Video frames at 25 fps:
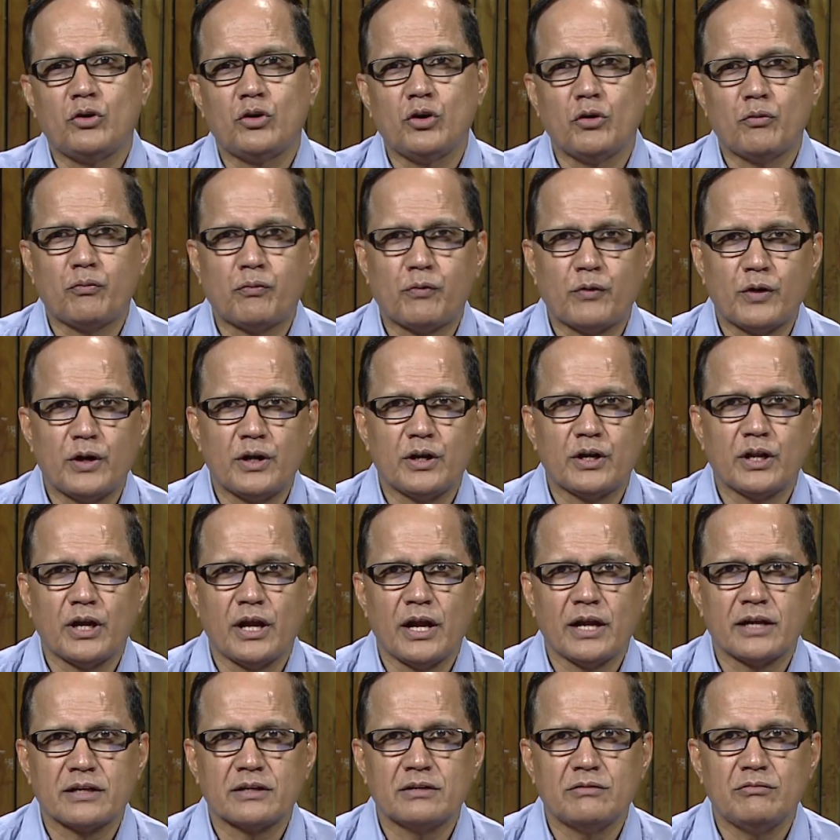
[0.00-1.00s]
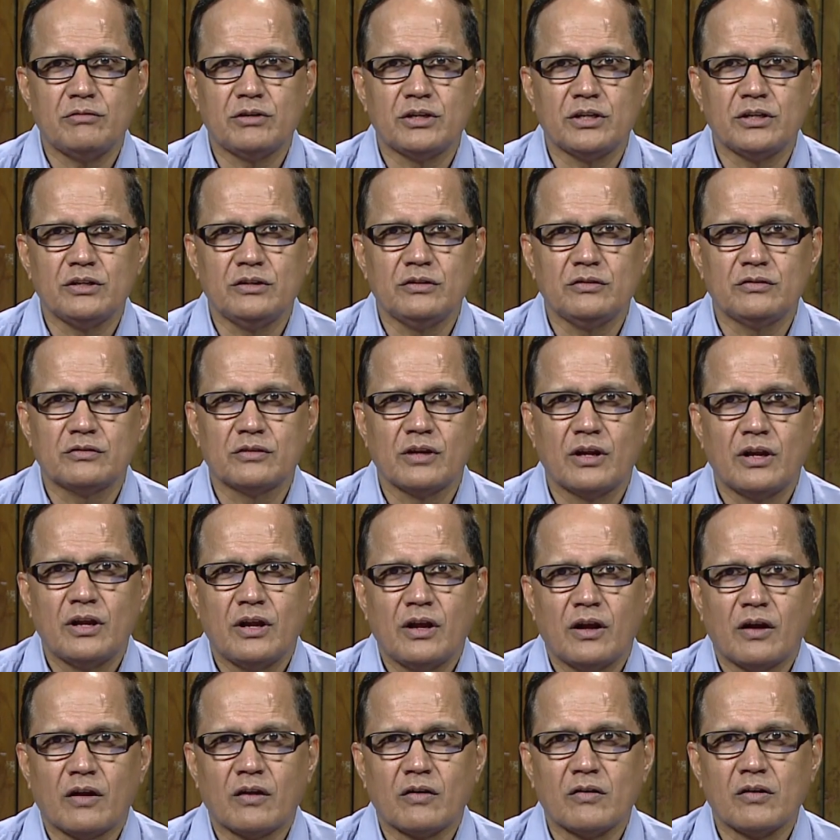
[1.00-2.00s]
different activities
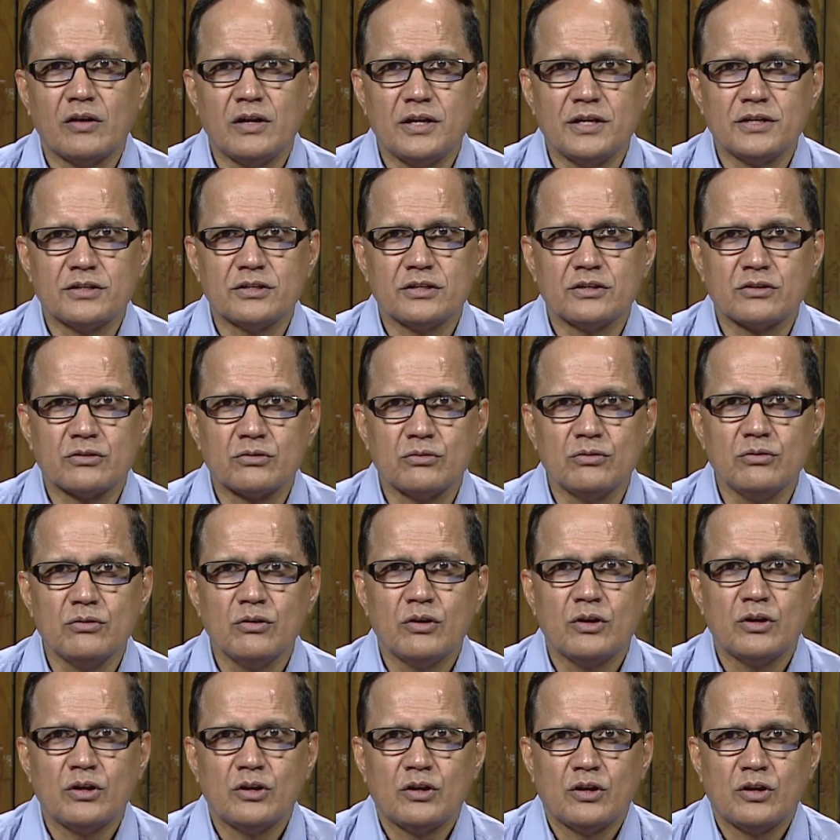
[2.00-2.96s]
related to